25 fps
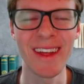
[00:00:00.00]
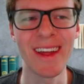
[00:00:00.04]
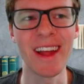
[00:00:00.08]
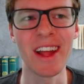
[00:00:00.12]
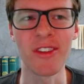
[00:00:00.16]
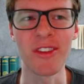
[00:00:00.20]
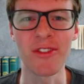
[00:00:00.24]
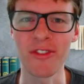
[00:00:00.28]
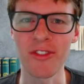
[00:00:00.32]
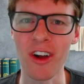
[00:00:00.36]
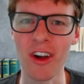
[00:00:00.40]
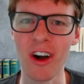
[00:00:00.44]

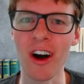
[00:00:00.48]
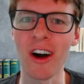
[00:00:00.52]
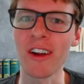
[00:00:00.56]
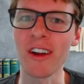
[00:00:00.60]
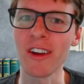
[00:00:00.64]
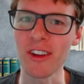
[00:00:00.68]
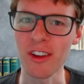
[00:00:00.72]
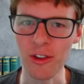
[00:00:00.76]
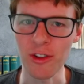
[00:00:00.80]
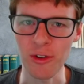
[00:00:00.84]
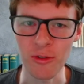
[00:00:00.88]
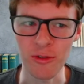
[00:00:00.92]
It's not
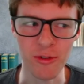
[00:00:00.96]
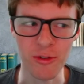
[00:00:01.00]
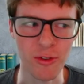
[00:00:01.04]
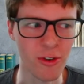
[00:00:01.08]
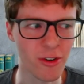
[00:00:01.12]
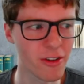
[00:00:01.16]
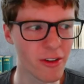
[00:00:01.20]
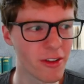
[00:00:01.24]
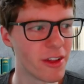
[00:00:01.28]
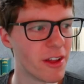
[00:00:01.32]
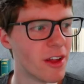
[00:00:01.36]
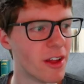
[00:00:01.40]

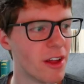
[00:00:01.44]
useful.